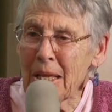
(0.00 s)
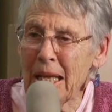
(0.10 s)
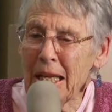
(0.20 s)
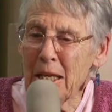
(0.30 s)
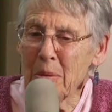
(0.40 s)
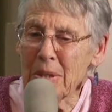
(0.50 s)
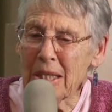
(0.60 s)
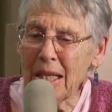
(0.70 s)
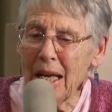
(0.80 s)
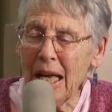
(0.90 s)
and he was
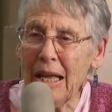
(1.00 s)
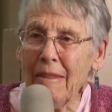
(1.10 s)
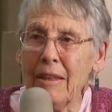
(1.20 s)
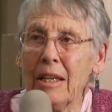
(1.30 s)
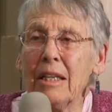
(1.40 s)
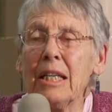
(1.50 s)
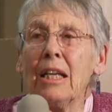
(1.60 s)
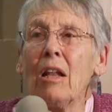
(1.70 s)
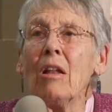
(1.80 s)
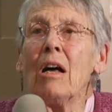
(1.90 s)
a guy that did
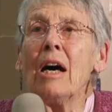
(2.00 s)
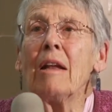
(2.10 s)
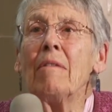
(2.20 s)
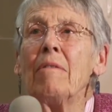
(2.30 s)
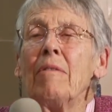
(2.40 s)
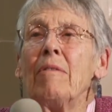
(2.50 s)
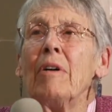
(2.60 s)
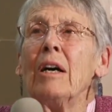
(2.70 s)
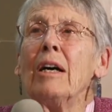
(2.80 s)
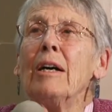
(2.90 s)
a lot of
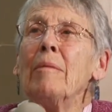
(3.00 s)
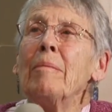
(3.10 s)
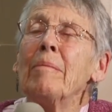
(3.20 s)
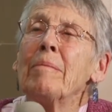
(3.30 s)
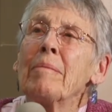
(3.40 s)
um,